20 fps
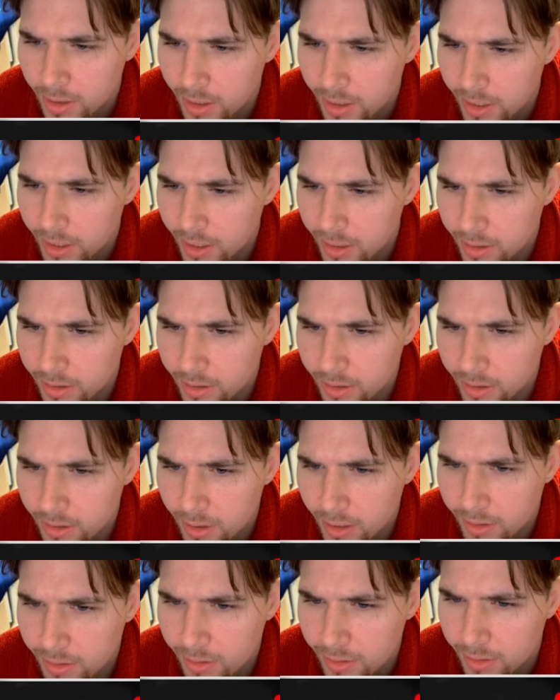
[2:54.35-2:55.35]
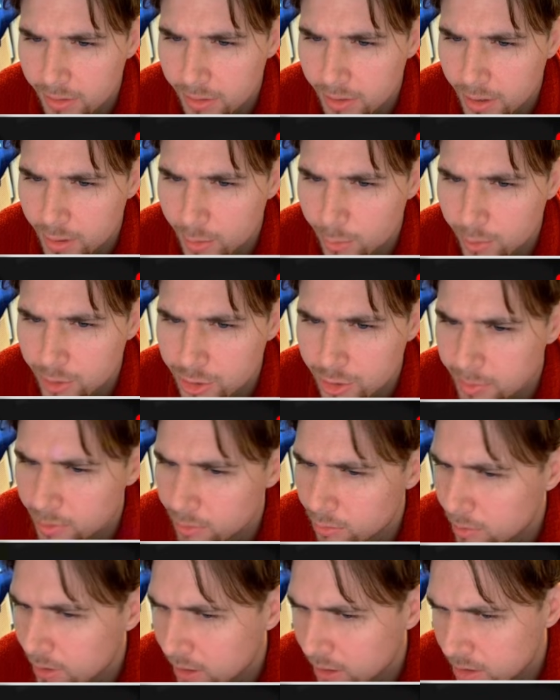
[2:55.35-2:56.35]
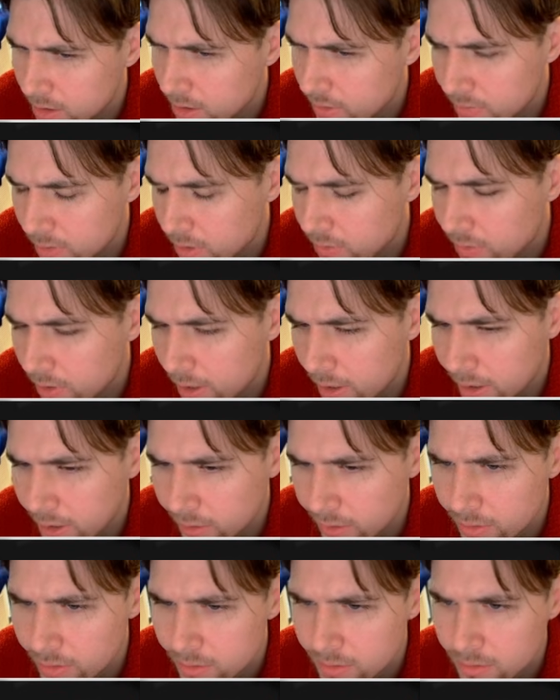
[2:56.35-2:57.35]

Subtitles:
And I think we should be relatively fine here.